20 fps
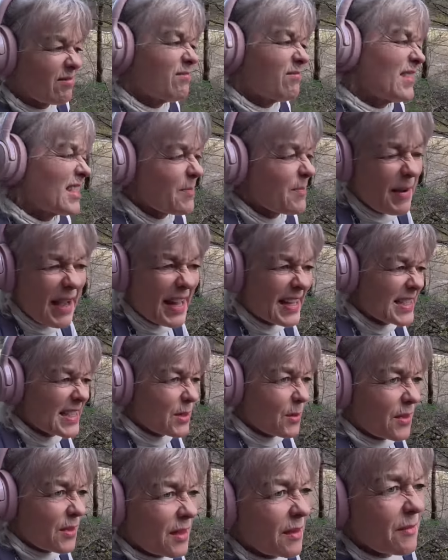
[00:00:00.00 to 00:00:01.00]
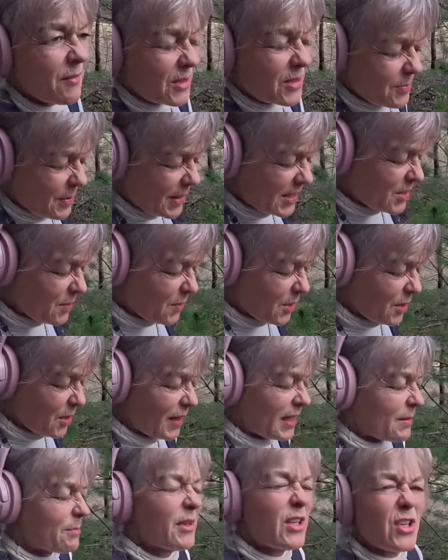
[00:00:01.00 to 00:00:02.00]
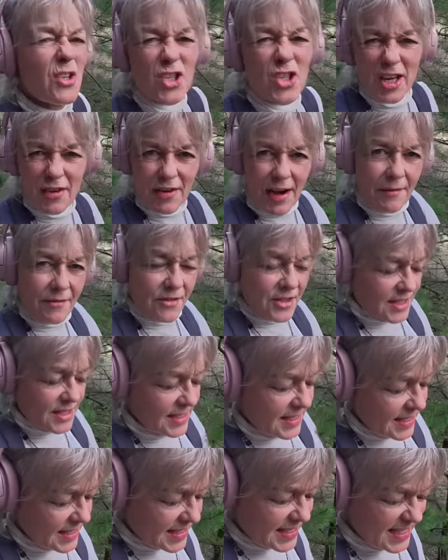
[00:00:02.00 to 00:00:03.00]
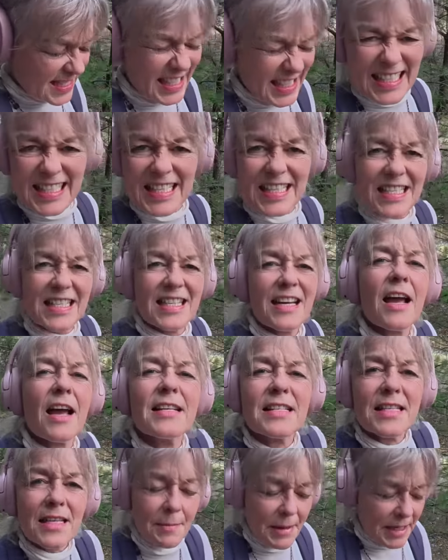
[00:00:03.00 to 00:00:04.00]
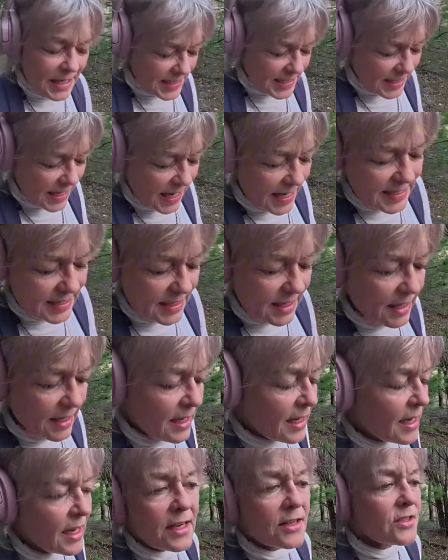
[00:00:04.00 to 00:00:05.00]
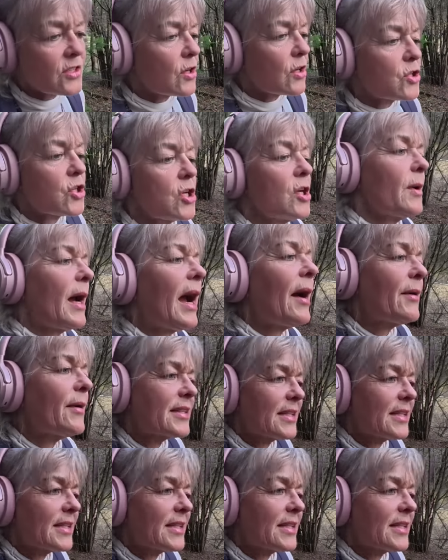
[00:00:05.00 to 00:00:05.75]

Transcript: depends on what you eat, but usually around 60 to 90 minutes later, so 2 hours